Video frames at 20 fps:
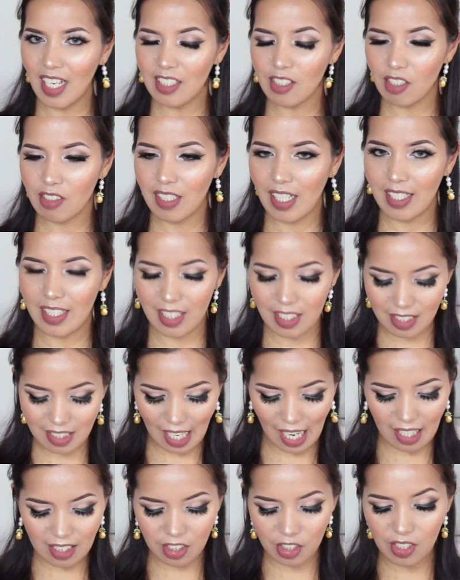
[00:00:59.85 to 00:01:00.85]
and today is
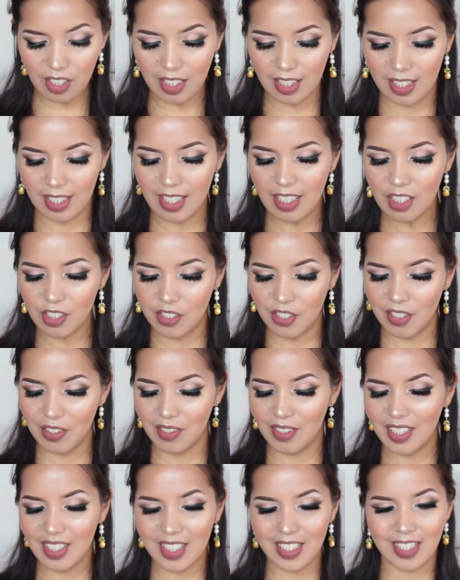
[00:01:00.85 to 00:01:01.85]
actually
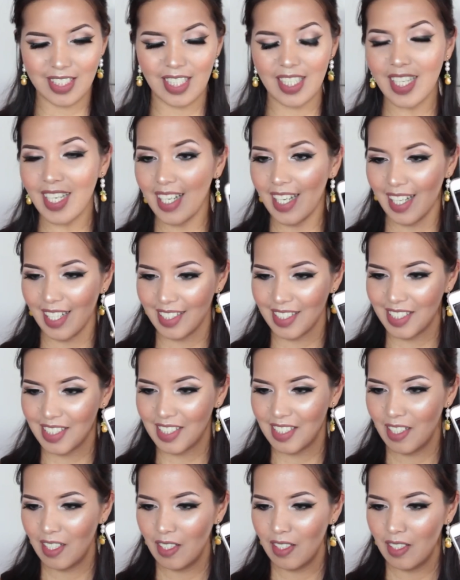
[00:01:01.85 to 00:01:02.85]
June 6th.